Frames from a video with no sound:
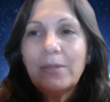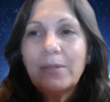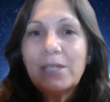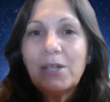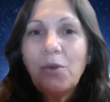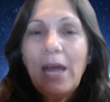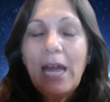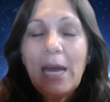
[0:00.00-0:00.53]
I
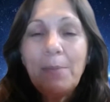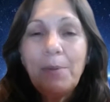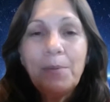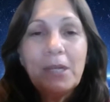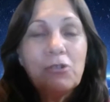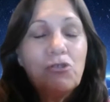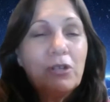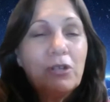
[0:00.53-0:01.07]
was so happy
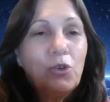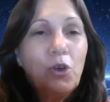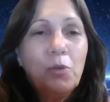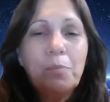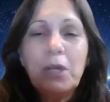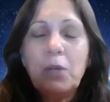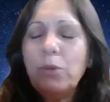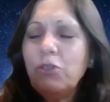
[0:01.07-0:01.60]
because she
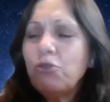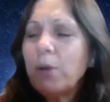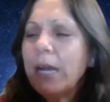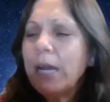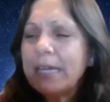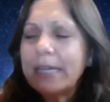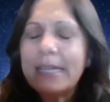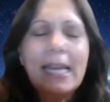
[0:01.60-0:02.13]
told me, we
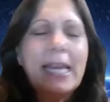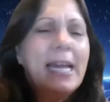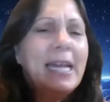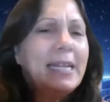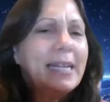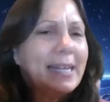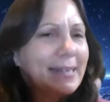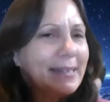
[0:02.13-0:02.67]
tried
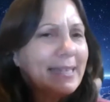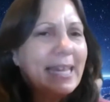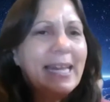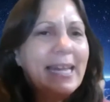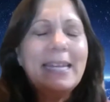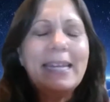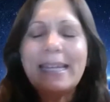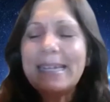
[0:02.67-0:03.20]
again and
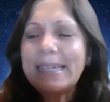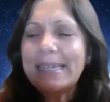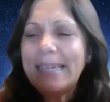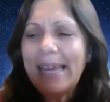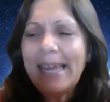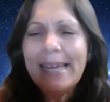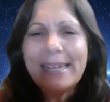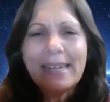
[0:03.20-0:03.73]
again and
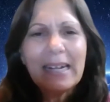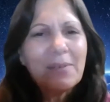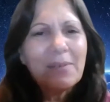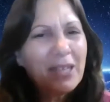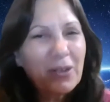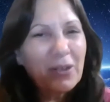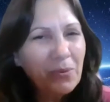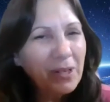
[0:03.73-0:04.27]
again. And I'm
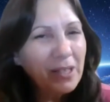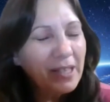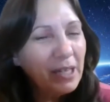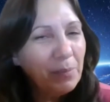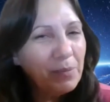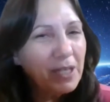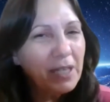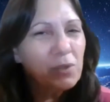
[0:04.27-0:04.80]
like,
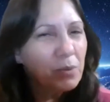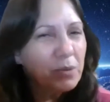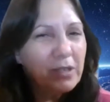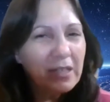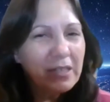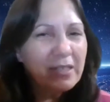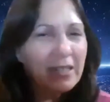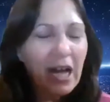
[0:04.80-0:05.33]
really? Because we
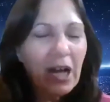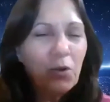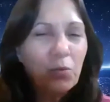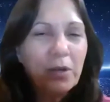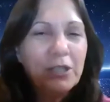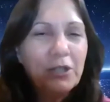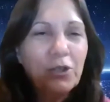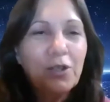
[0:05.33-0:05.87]
got
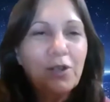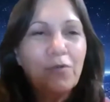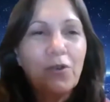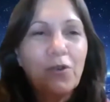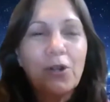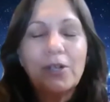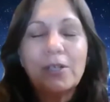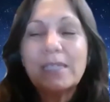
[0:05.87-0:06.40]
one
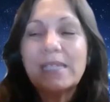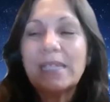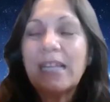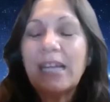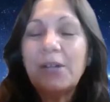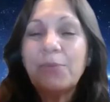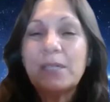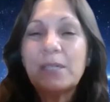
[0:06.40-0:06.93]
universe.
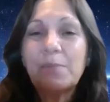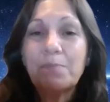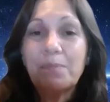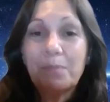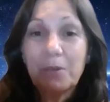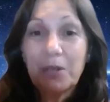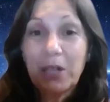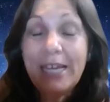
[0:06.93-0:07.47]
And then it was
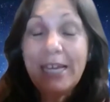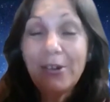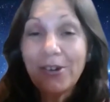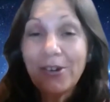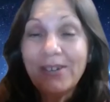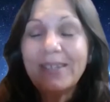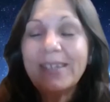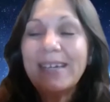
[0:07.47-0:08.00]

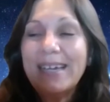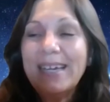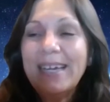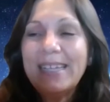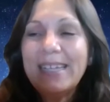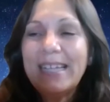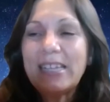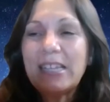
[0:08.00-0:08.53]
later
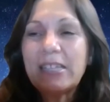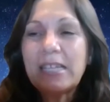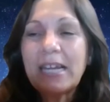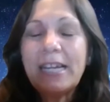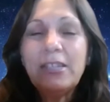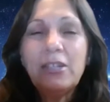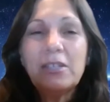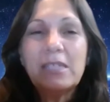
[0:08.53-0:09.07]
that the
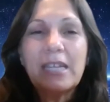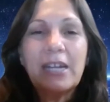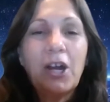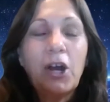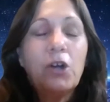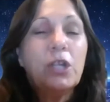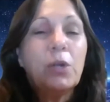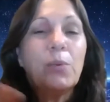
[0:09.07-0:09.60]
scientists said,
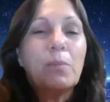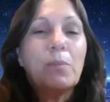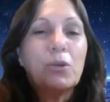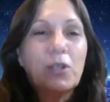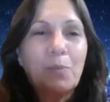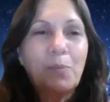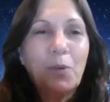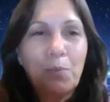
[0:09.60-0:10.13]
oh, there were
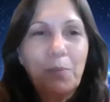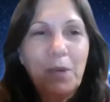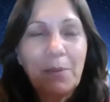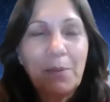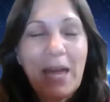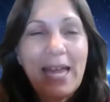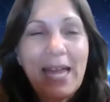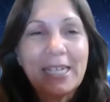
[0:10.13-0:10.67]
multiple
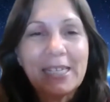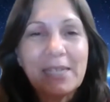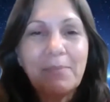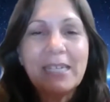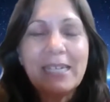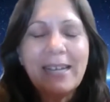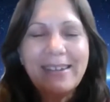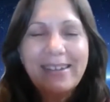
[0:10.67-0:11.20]
big bangs. I'm
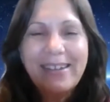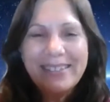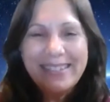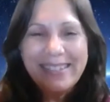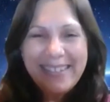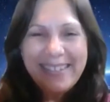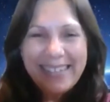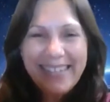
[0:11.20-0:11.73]
like, oh,
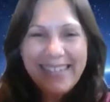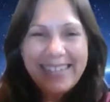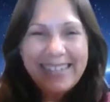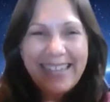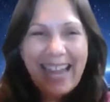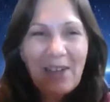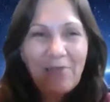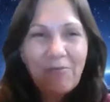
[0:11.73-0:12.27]
good
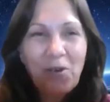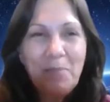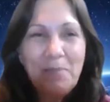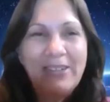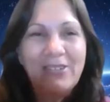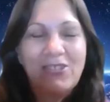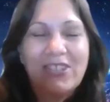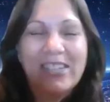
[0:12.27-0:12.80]

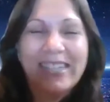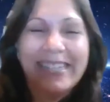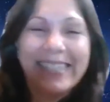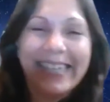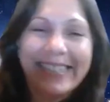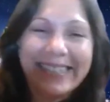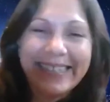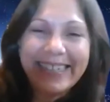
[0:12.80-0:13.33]

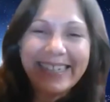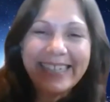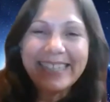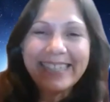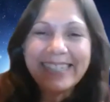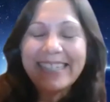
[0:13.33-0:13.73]
affirmation.